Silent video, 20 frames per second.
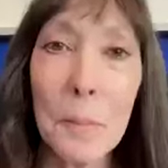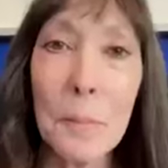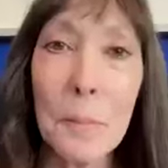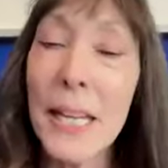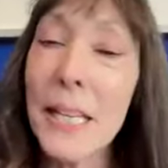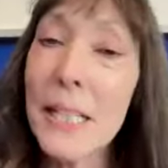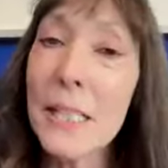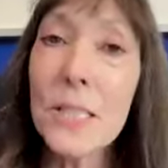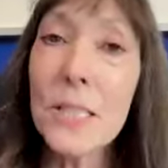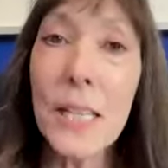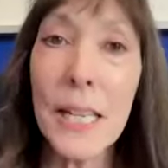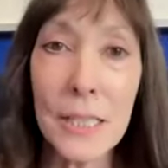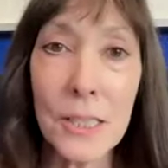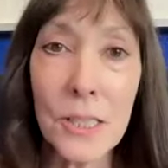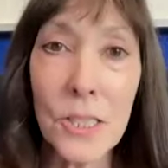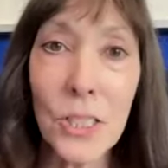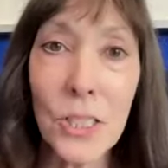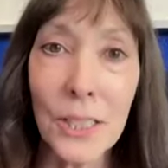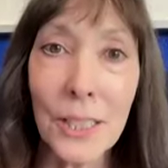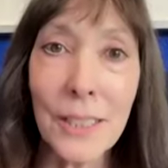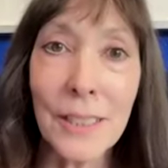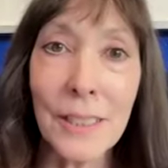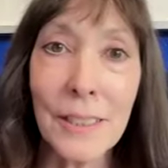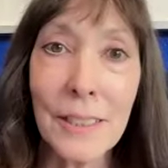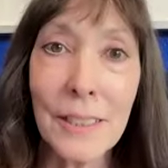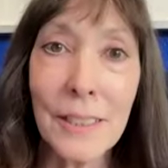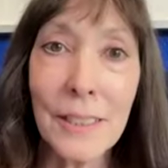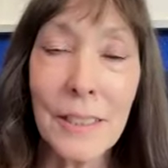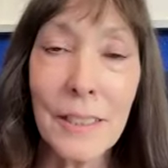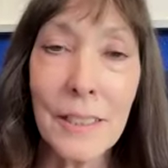Pay attention,
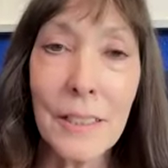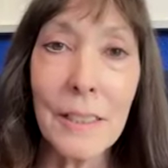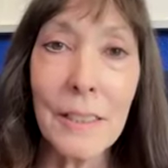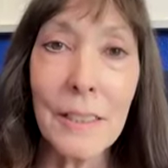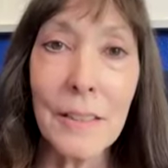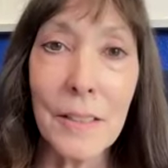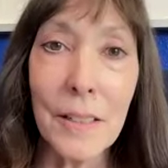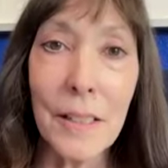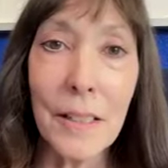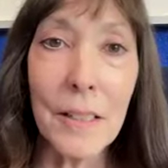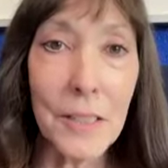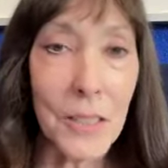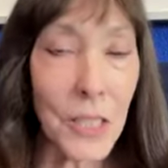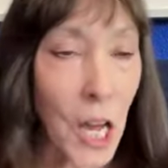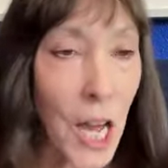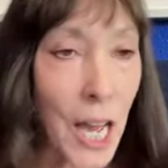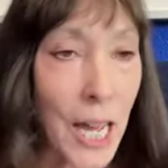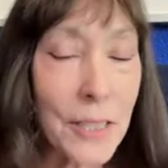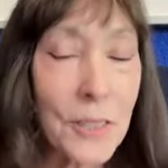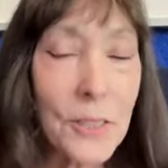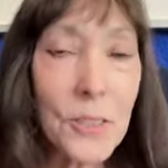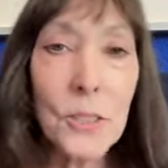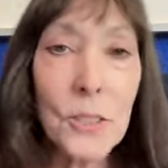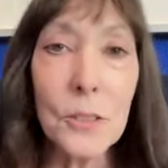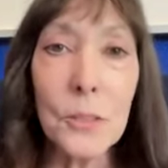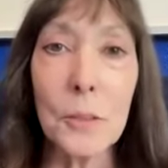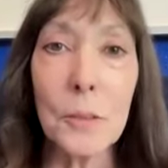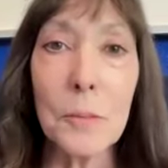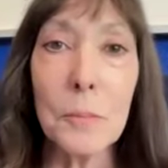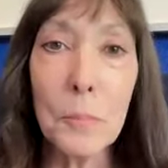not
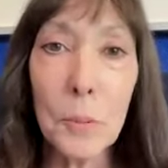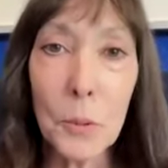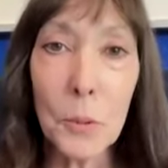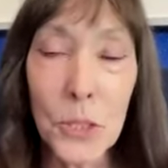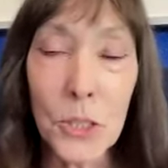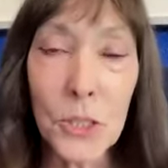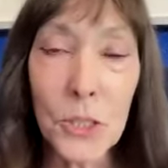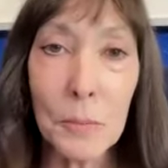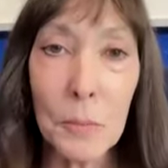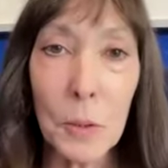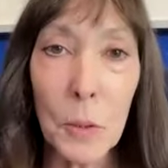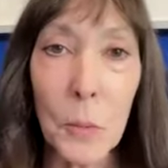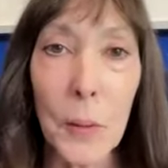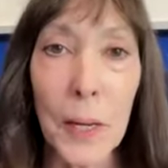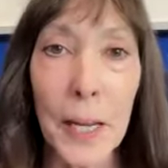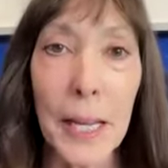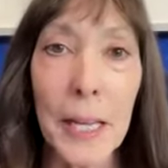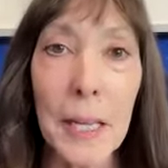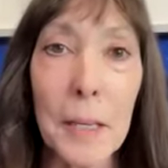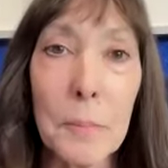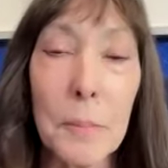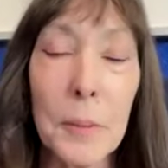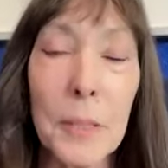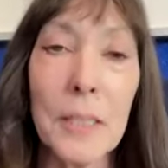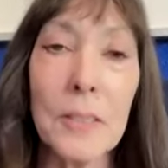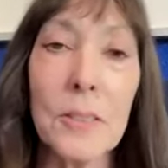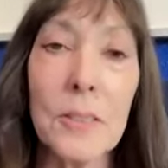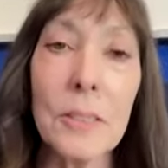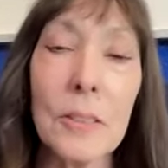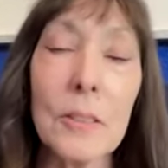to push them away,
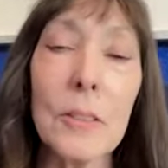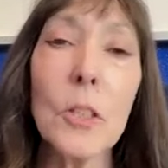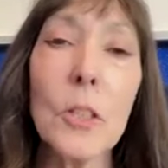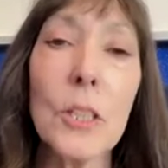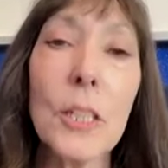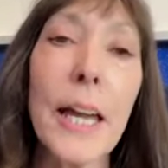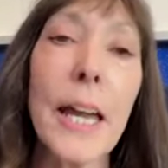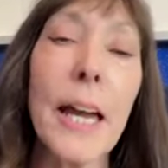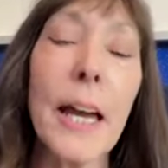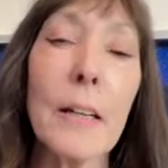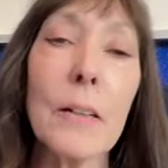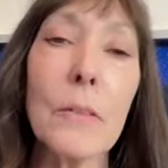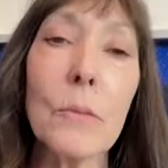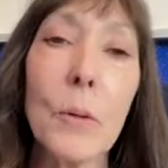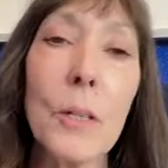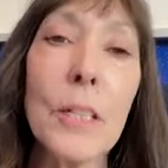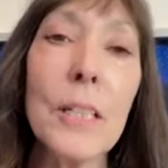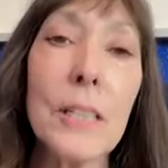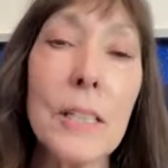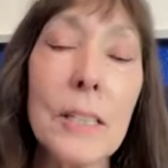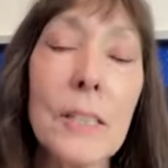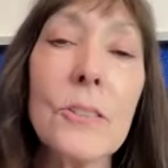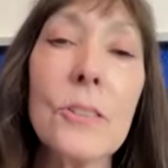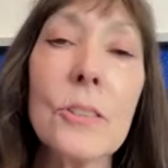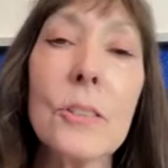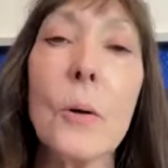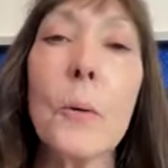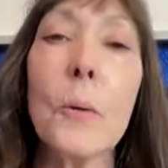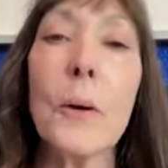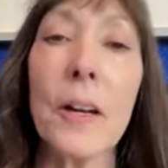but to look at what
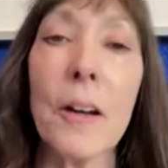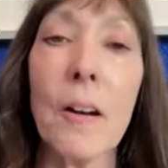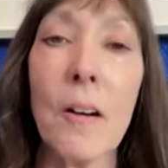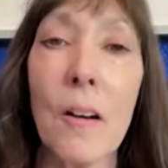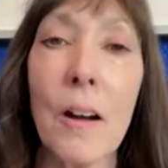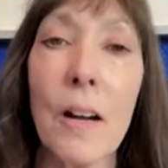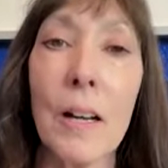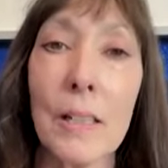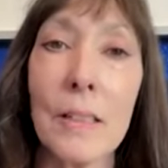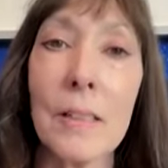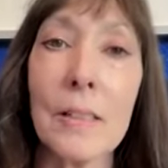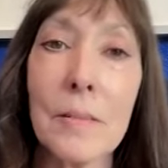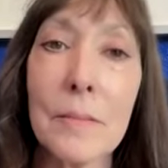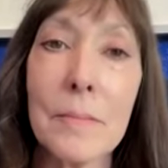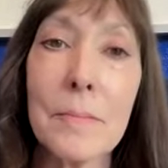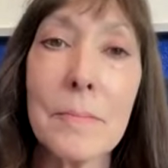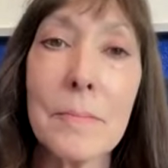is going on.